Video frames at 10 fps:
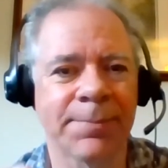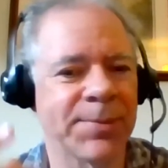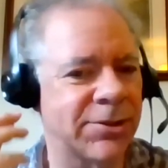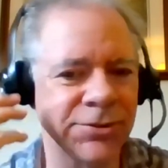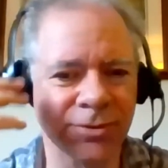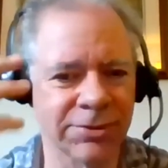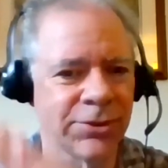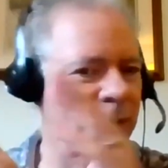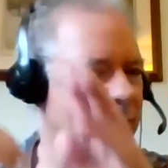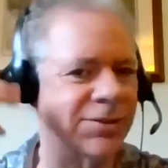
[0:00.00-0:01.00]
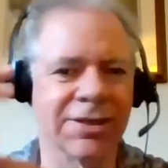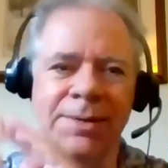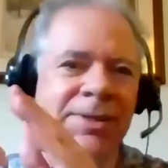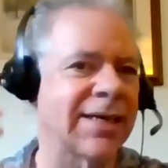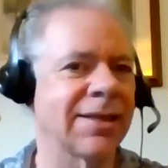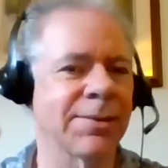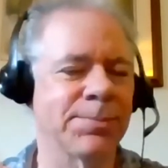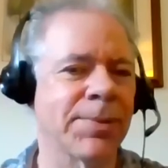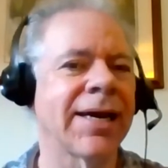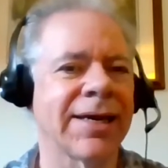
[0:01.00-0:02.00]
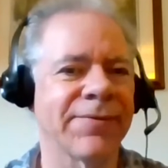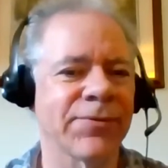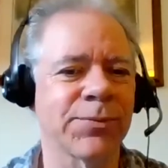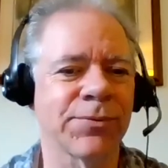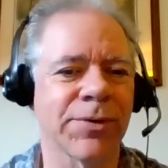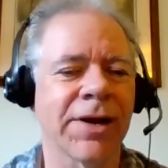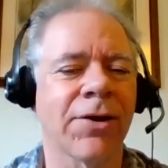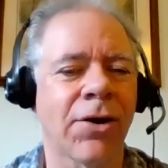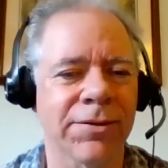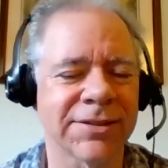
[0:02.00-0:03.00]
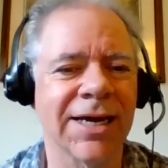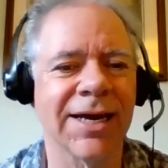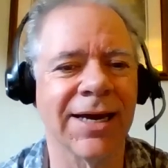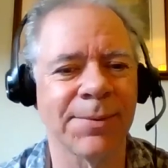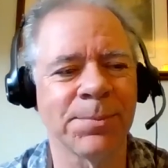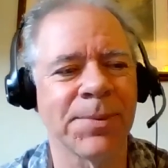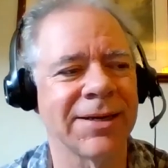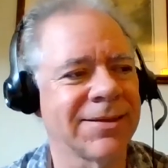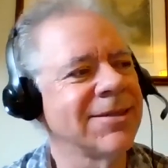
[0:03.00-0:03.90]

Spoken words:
But new things are coming down the pike all the time. But